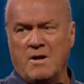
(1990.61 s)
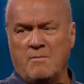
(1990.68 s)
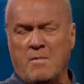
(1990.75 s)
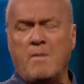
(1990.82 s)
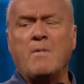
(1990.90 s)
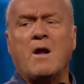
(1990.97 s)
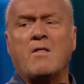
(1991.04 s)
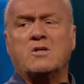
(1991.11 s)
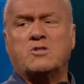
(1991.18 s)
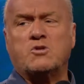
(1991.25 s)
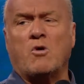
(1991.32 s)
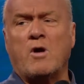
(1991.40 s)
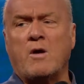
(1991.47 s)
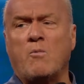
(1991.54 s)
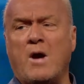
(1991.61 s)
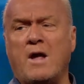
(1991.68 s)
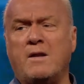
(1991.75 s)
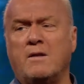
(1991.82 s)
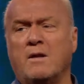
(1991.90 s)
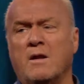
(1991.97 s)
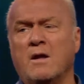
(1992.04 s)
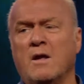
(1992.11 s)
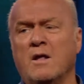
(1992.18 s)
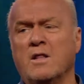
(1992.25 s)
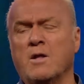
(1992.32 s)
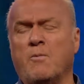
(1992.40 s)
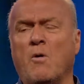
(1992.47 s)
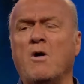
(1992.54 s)
Remember how the story went?
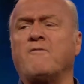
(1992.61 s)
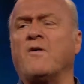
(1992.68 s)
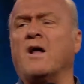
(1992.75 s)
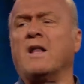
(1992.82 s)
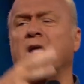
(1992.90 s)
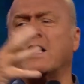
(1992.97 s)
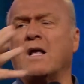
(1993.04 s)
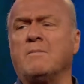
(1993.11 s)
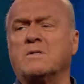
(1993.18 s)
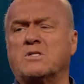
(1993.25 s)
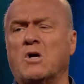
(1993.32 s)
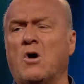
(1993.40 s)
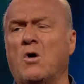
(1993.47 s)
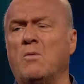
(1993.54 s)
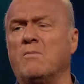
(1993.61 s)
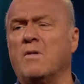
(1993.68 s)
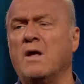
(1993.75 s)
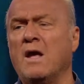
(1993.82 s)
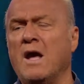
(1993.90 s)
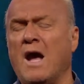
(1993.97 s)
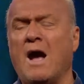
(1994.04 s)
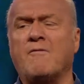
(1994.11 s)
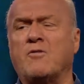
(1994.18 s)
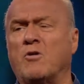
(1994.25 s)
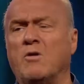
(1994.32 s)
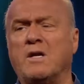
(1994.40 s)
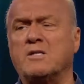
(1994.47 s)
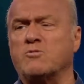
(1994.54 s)
The boy finally comes home
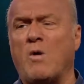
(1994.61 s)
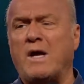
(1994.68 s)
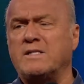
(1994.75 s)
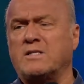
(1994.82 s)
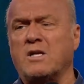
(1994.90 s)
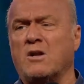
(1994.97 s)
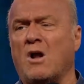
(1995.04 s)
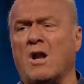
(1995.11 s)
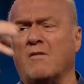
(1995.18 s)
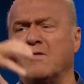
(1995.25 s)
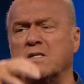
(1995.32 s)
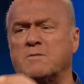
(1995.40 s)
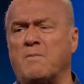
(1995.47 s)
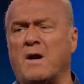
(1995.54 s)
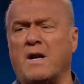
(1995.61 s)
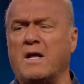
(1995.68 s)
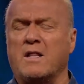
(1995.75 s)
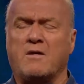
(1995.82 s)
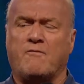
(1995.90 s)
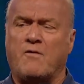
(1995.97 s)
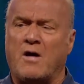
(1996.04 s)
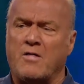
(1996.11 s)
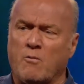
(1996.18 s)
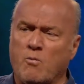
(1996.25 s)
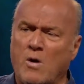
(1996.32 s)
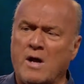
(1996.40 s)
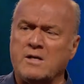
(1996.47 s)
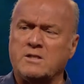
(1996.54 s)
after he's wasted all of his money, and the father
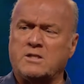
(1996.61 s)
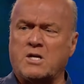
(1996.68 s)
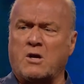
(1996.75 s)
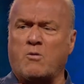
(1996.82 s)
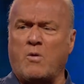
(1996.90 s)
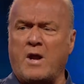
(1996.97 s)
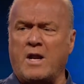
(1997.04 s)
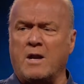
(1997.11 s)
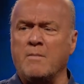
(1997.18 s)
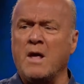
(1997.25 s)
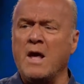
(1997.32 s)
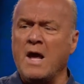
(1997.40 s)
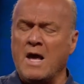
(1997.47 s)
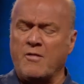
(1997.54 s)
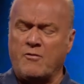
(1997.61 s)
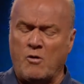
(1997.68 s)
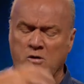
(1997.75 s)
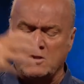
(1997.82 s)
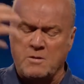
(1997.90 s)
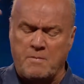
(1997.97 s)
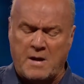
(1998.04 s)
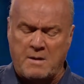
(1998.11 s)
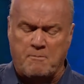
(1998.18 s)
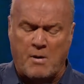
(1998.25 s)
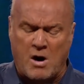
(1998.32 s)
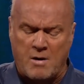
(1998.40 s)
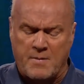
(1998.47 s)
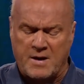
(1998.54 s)
runs to greet him and throws a big
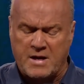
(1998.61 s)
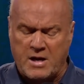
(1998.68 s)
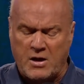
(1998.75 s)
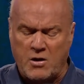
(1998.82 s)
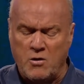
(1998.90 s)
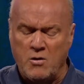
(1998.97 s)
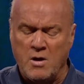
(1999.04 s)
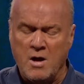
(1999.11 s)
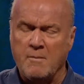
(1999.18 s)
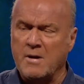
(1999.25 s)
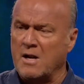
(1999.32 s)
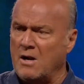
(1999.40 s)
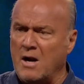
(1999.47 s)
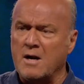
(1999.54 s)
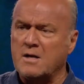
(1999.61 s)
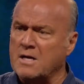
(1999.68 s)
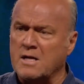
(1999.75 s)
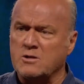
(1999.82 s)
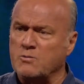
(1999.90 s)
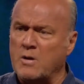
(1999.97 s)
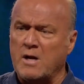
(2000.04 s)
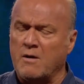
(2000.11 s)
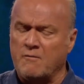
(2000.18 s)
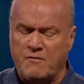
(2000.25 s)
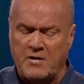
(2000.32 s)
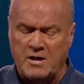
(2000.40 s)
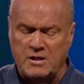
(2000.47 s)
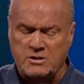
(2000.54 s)
barbecue. But a lot of times we don't
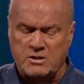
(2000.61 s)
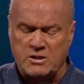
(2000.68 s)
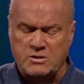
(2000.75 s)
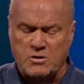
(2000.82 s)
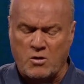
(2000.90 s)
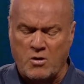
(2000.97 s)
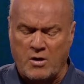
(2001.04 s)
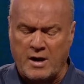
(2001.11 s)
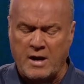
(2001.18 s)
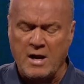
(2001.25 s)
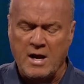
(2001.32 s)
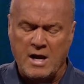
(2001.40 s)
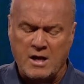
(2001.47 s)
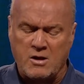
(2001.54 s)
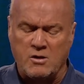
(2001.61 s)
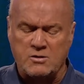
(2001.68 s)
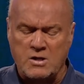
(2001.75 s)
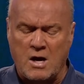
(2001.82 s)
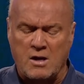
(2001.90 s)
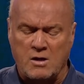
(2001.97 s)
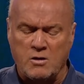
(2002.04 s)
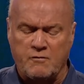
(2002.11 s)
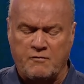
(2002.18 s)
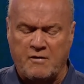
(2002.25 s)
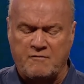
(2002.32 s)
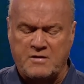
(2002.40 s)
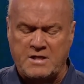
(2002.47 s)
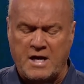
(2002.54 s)
finish the story. It goes on, Luke
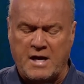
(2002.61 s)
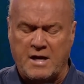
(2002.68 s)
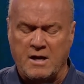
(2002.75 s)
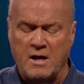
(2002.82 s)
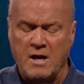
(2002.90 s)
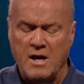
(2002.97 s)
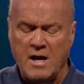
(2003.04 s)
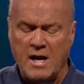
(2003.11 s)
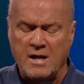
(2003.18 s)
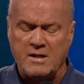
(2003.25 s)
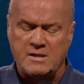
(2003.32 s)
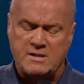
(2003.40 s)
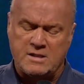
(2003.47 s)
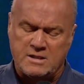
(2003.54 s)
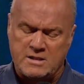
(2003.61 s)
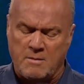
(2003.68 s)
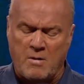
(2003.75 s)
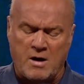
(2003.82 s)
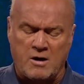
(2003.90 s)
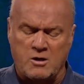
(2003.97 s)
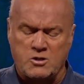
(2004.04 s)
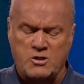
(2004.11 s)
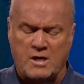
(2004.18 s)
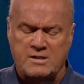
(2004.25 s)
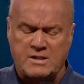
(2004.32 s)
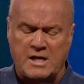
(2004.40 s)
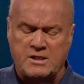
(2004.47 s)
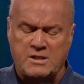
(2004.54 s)
15, and this is a modern
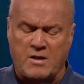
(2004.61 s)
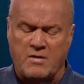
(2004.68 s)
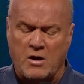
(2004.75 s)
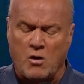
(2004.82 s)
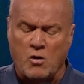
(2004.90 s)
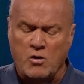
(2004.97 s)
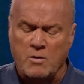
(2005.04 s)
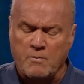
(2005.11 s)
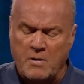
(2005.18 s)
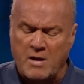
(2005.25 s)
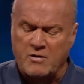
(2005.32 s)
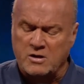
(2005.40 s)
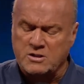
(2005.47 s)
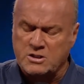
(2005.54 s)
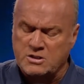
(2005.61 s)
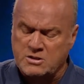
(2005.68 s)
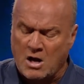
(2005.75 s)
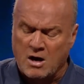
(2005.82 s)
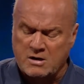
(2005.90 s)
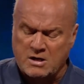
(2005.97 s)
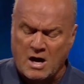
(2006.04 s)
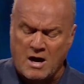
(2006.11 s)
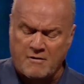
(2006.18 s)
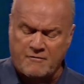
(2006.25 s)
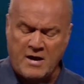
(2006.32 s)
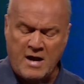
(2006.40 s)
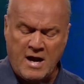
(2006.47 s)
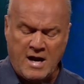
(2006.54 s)
translation. The older brother stalked
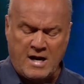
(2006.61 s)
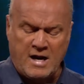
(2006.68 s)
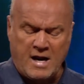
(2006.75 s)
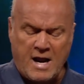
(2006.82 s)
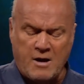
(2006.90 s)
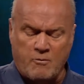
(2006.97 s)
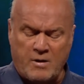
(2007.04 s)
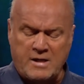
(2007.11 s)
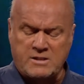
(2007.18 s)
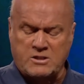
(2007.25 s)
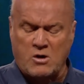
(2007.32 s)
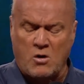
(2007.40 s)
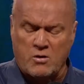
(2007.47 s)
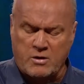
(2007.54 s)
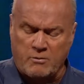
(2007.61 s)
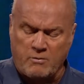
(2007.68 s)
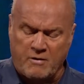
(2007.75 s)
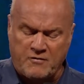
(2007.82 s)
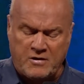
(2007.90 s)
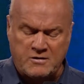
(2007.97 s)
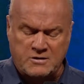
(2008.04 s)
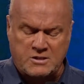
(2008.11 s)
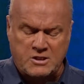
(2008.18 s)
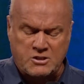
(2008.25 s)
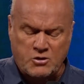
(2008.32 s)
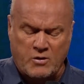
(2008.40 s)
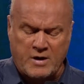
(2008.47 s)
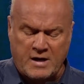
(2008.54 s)
off in an angry sulk and refused to
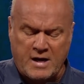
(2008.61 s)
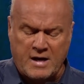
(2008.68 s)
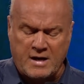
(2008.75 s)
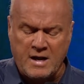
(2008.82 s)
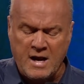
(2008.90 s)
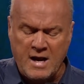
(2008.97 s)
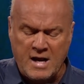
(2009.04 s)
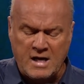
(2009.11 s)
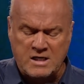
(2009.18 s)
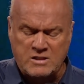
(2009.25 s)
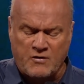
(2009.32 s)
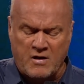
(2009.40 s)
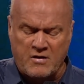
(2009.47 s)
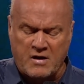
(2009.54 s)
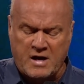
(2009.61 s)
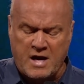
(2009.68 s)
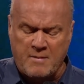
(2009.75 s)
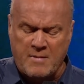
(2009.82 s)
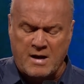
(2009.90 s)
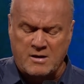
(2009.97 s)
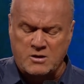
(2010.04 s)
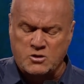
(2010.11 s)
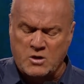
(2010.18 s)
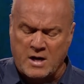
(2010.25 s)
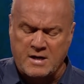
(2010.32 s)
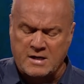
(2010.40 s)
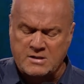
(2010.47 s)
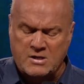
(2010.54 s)
join in. And his father came out and
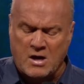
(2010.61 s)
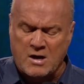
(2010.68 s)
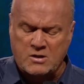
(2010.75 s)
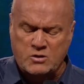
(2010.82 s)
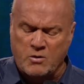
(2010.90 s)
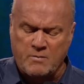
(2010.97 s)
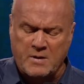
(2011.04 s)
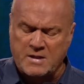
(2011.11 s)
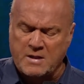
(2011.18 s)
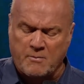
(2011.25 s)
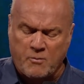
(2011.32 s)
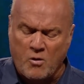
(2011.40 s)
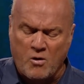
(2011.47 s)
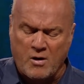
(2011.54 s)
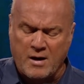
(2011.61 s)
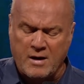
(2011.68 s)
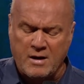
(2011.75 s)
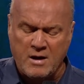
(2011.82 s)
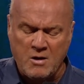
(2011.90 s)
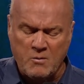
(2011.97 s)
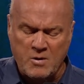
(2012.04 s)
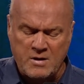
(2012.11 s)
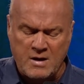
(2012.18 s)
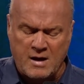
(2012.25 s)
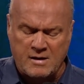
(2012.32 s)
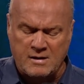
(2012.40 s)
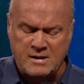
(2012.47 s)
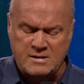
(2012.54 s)
tried to talk to him, but the boy would
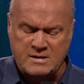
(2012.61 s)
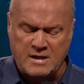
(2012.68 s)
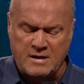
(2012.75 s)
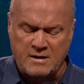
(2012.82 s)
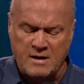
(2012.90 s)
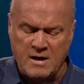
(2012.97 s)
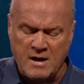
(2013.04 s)
not listen.